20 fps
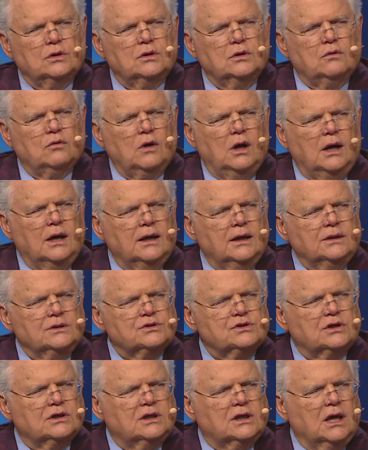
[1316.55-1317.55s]

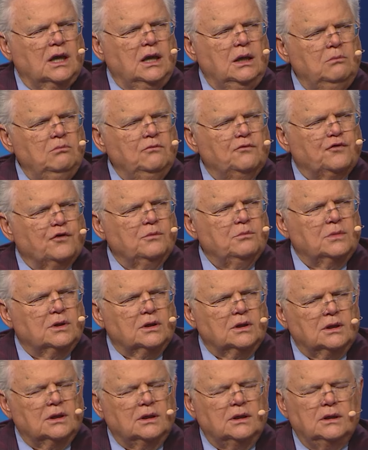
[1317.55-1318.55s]
Christ came for
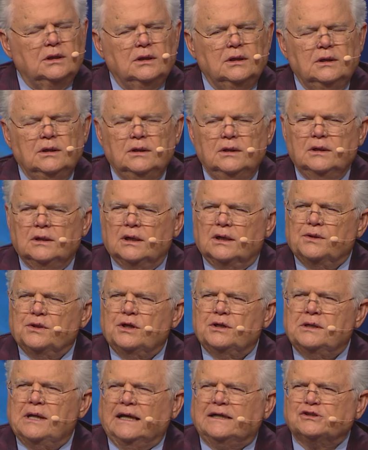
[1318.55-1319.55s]
me, in
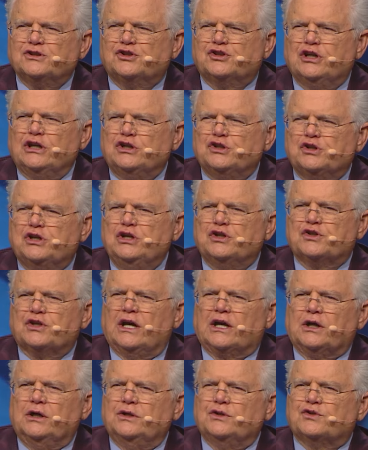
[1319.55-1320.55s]
the next 60
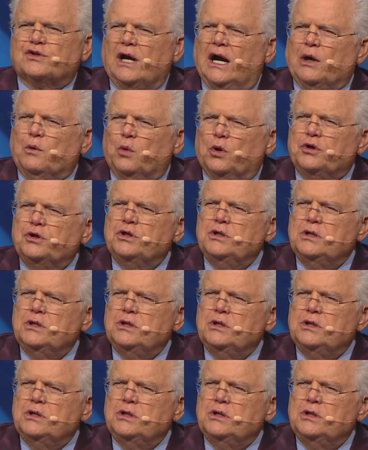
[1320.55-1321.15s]
seconds, I would